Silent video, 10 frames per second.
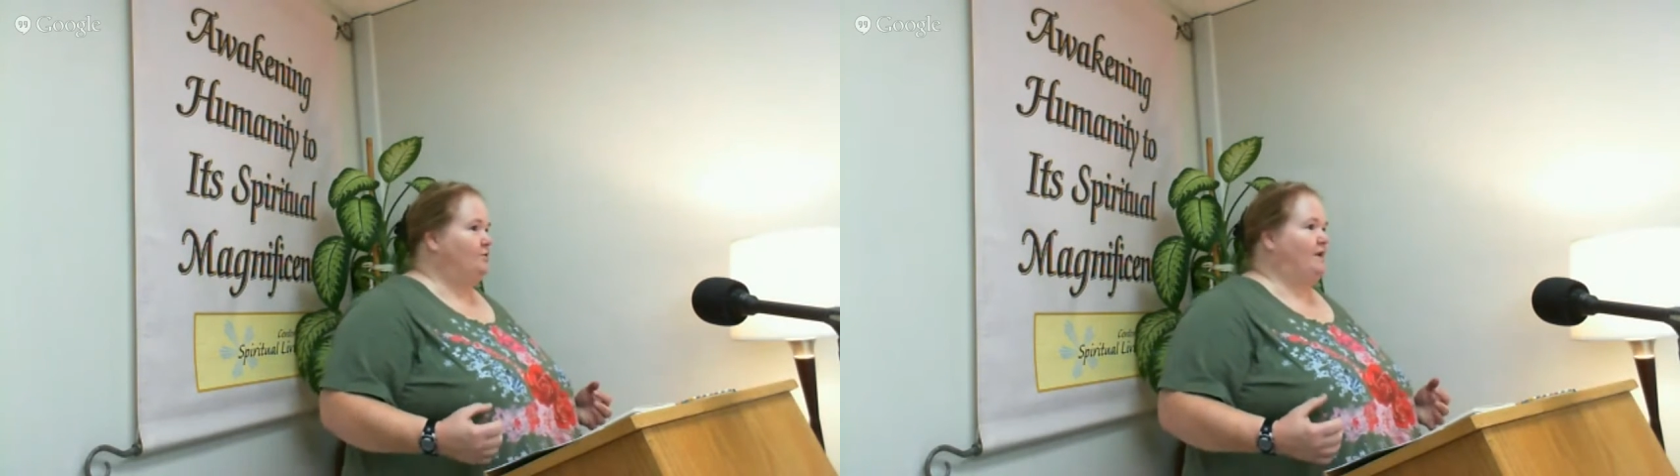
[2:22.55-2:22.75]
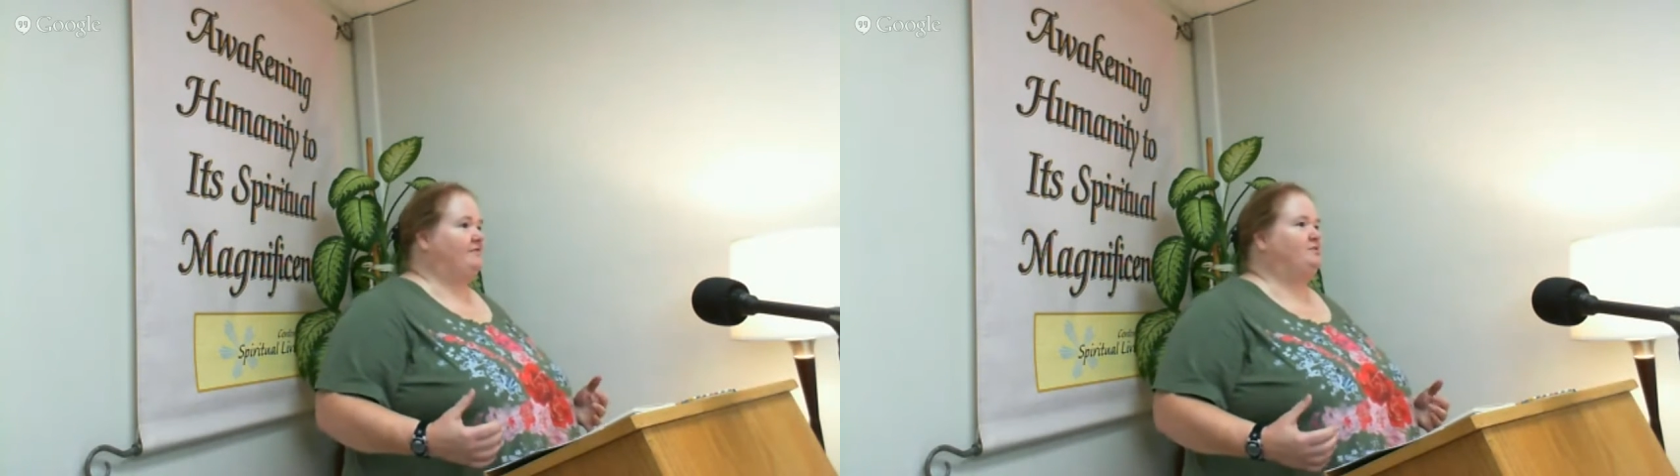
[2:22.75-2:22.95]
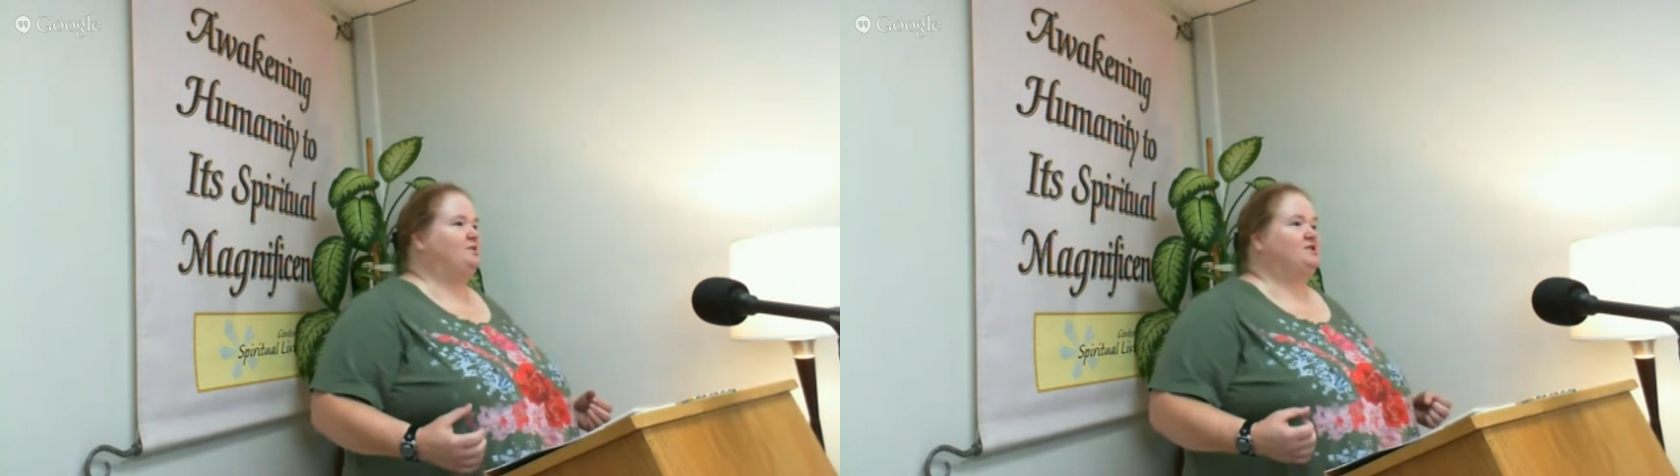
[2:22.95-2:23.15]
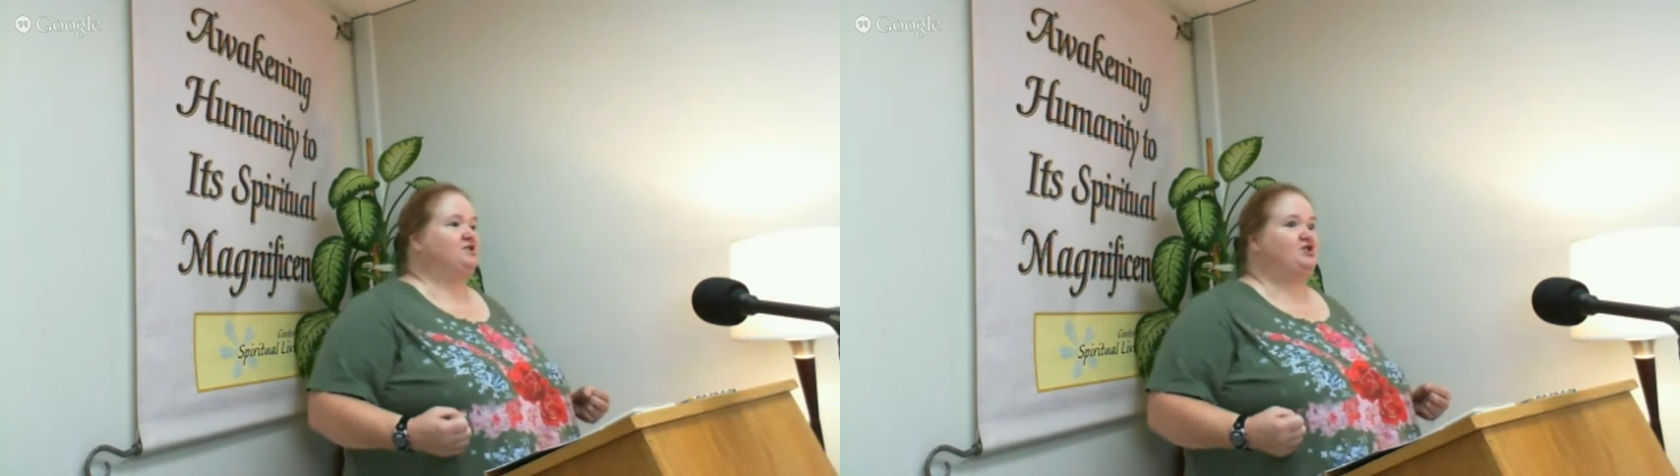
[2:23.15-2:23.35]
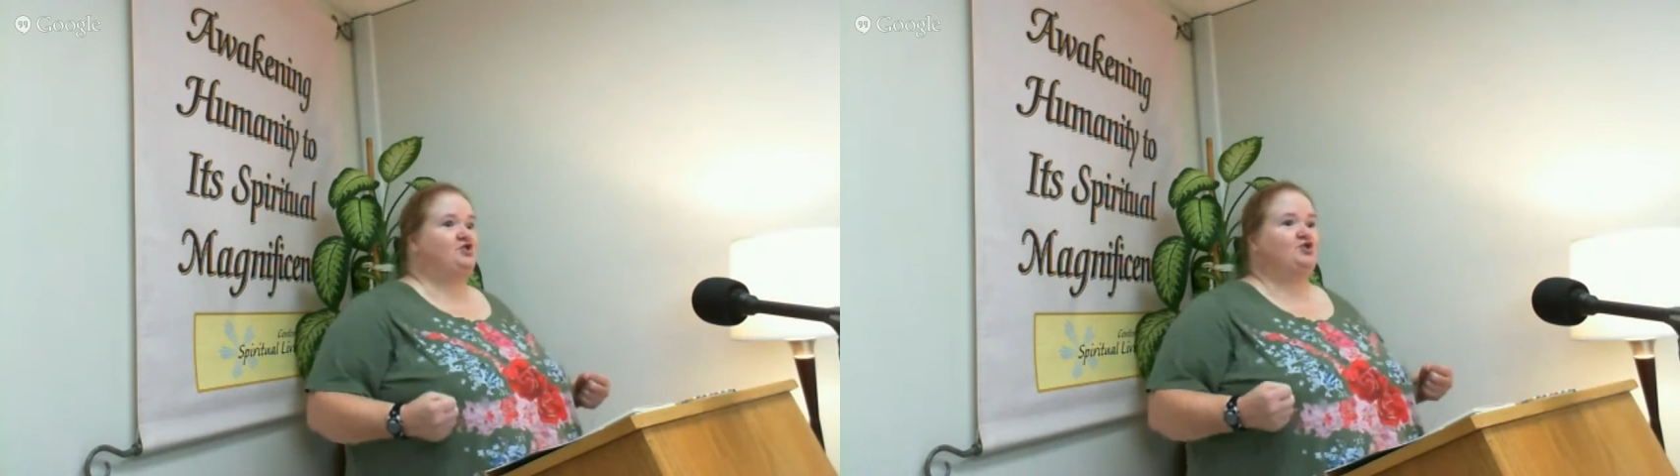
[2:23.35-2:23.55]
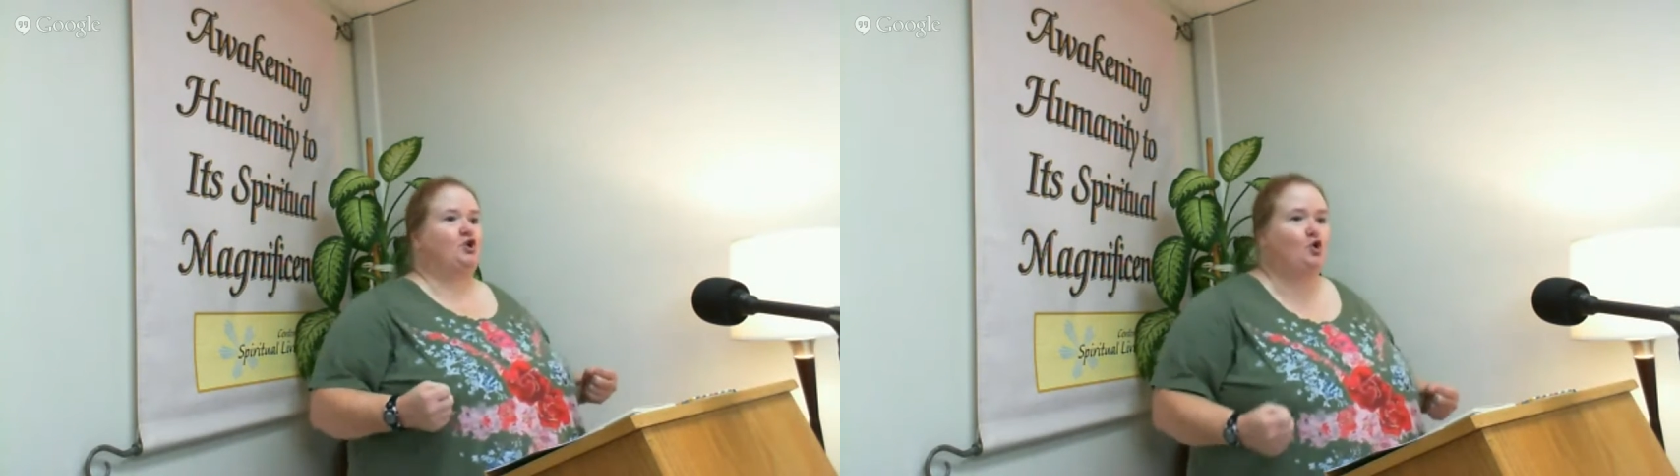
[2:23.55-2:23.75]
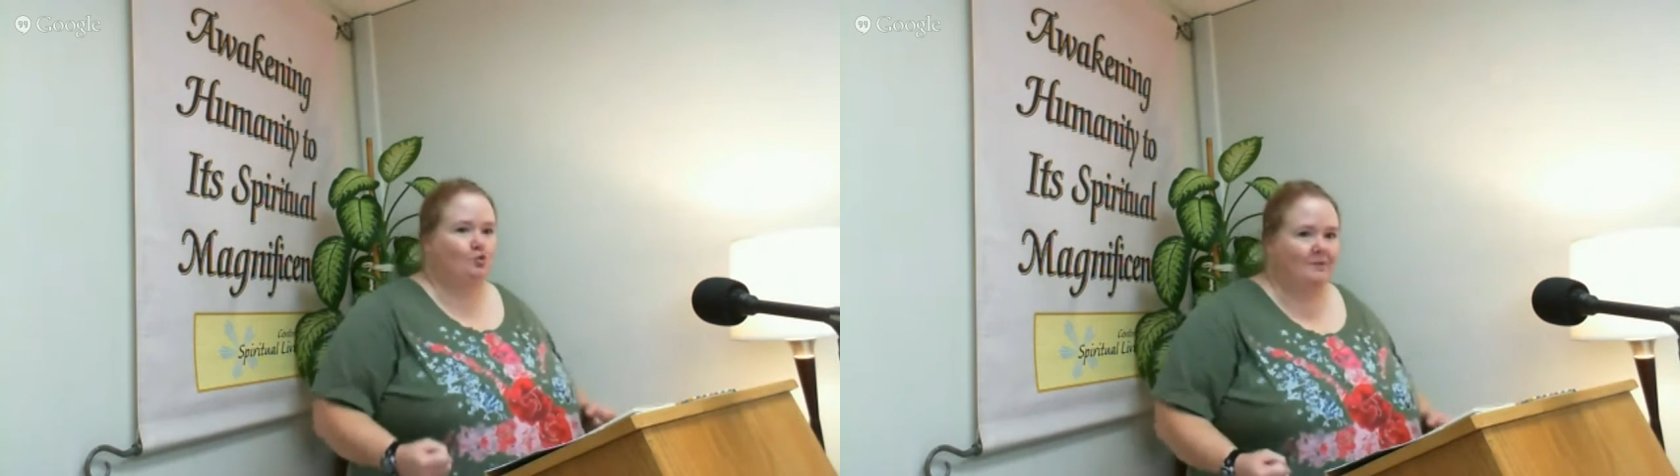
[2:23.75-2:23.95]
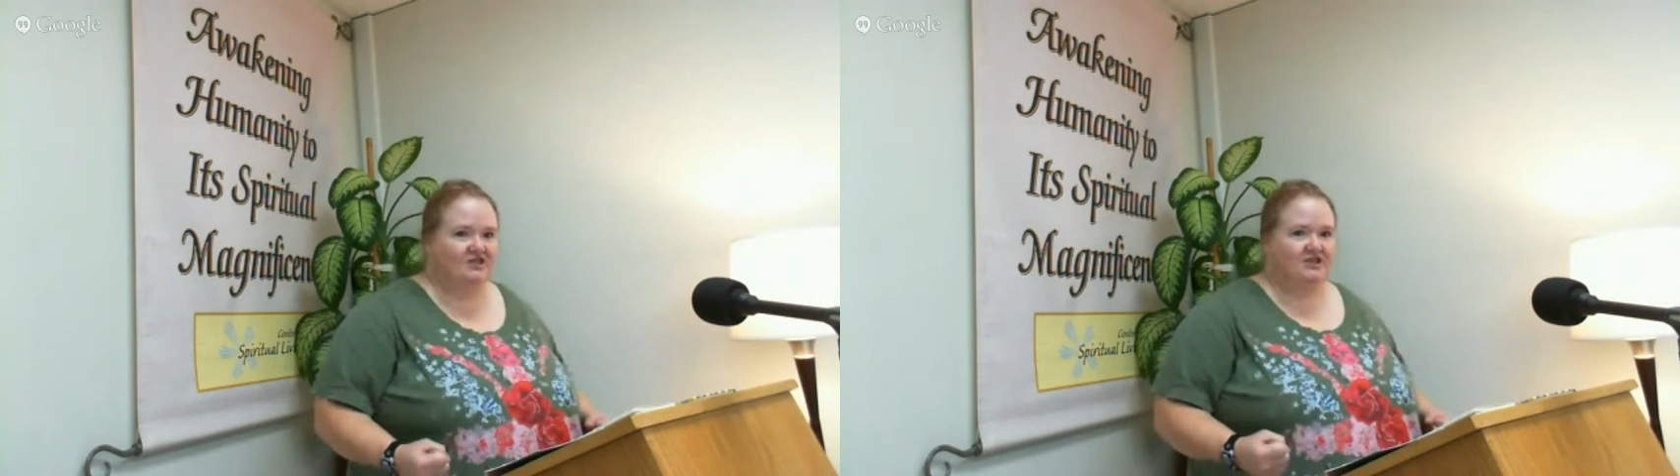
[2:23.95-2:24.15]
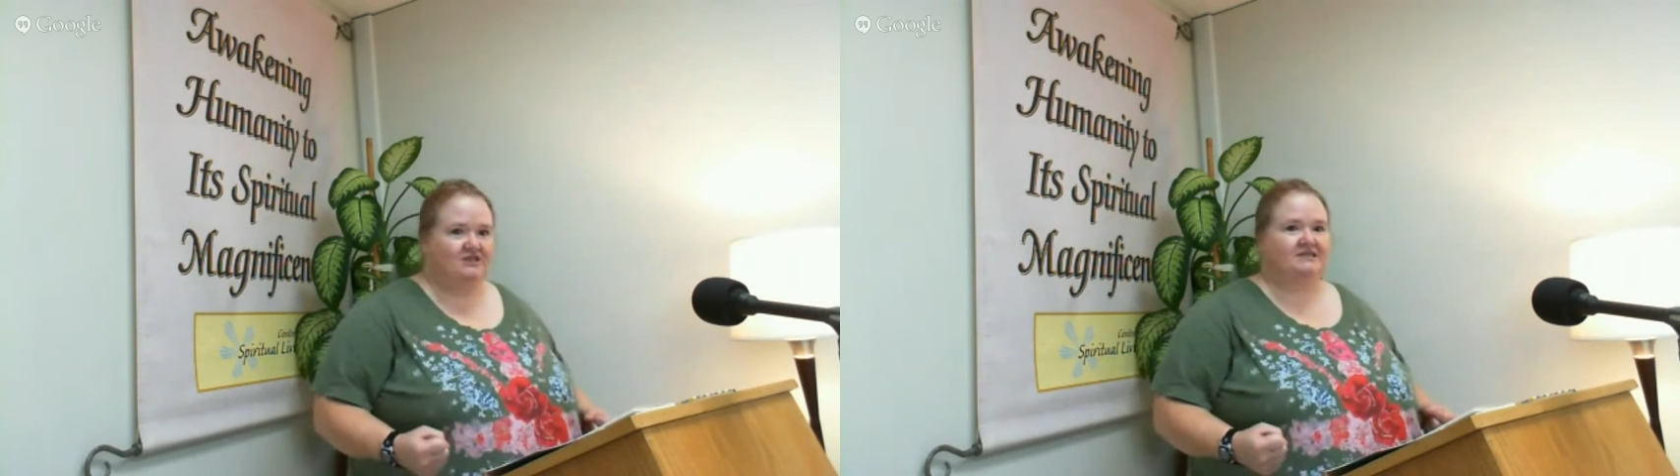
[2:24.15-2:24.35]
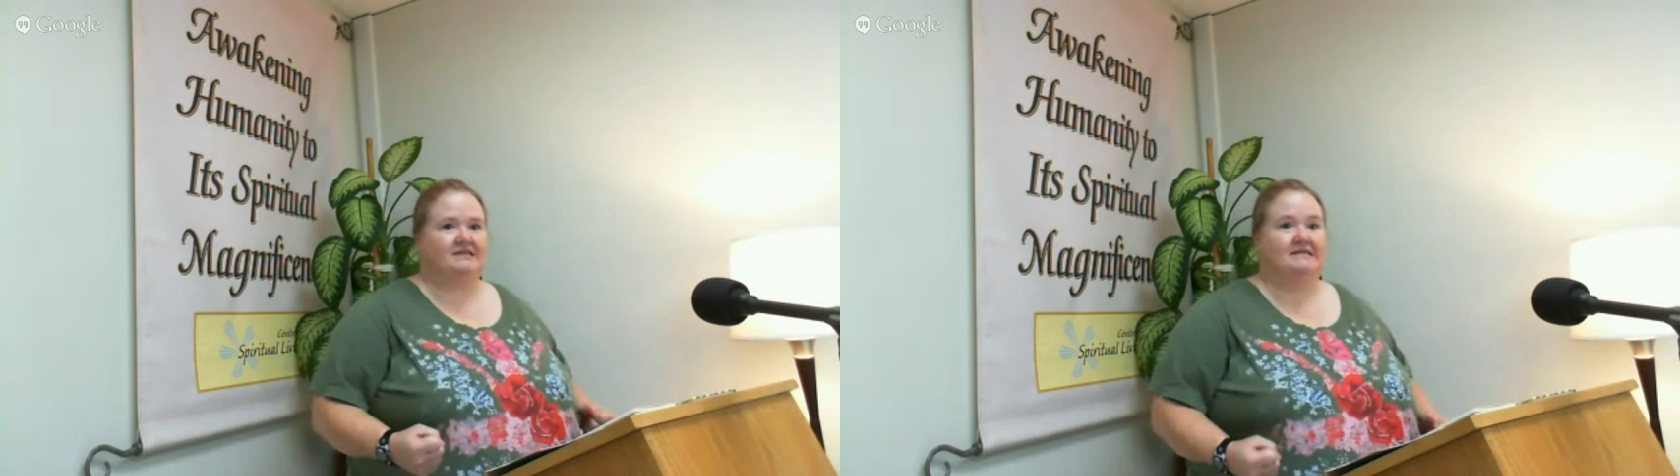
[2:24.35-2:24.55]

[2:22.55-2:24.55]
We have to put so much into